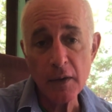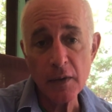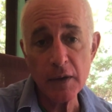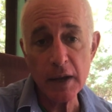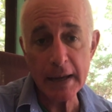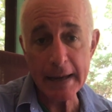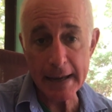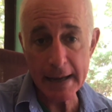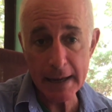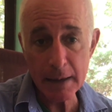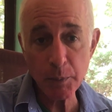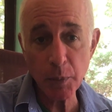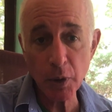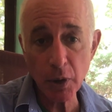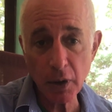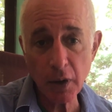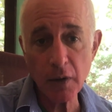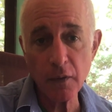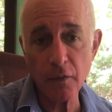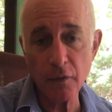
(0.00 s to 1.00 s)
The
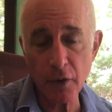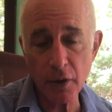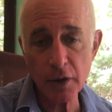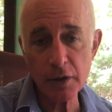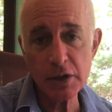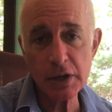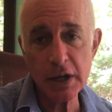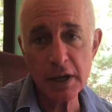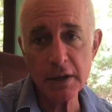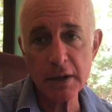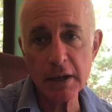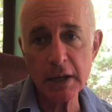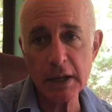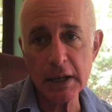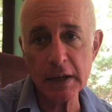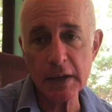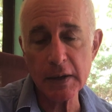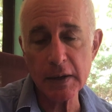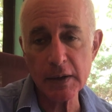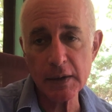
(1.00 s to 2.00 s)
ebook version
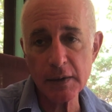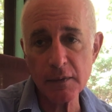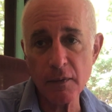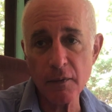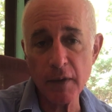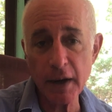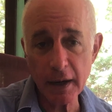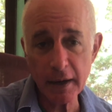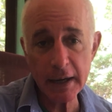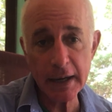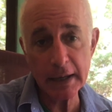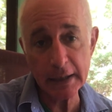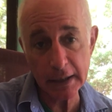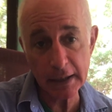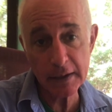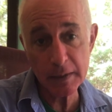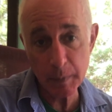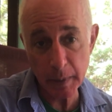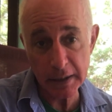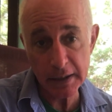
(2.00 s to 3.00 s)
is very
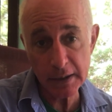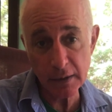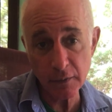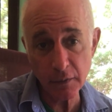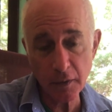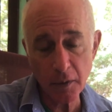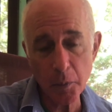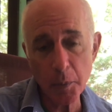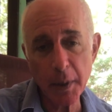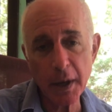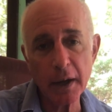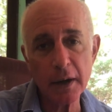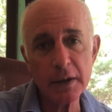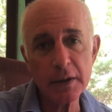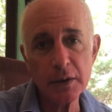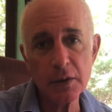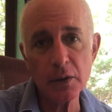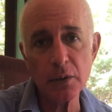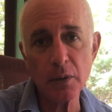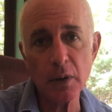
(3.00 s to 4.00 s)
inexpensive
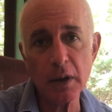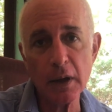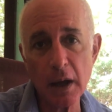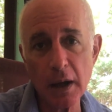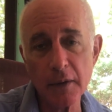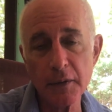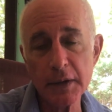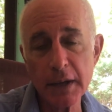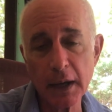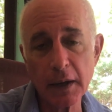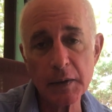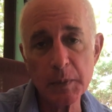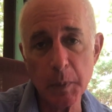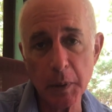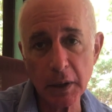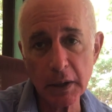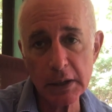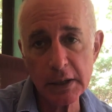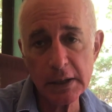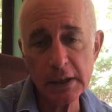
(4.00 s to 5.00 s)
compared to a lot of
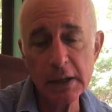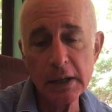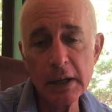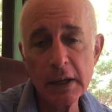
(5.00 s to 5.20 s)
textbooks.